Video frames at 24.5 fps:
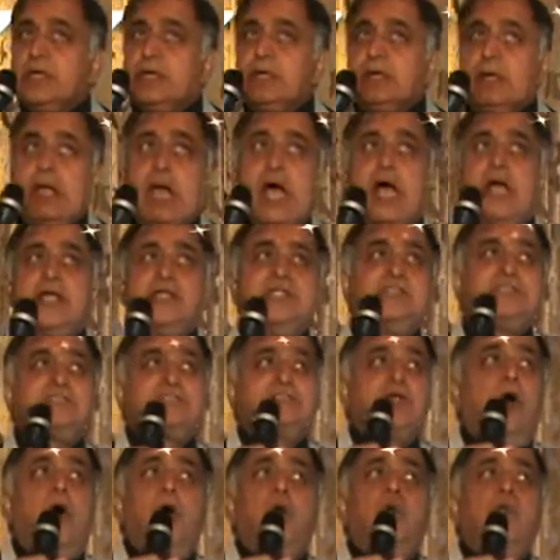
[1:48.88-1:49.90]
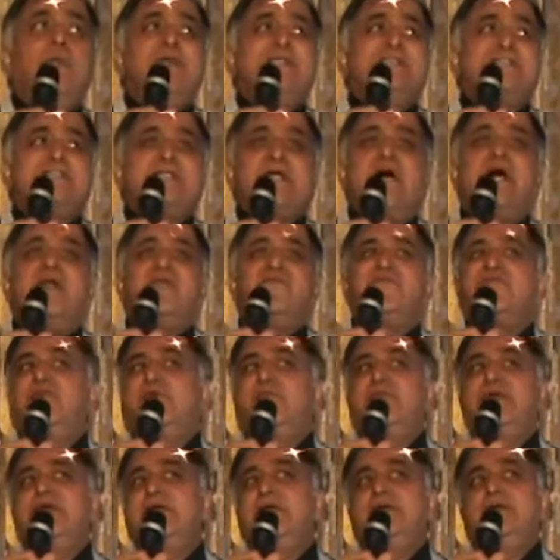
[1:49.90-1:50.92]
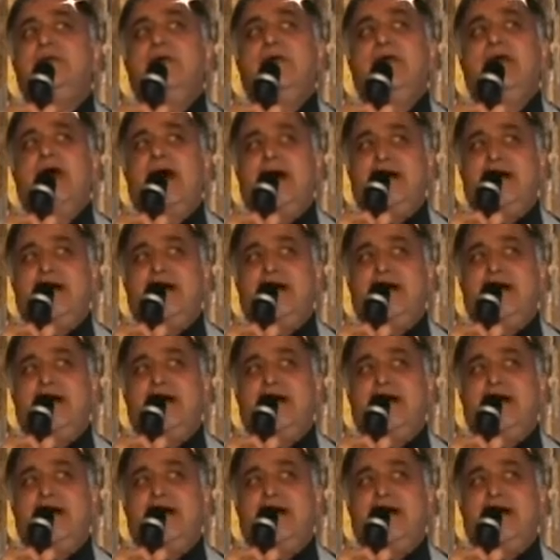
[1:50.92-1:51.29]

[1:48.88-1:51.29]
God is always confirming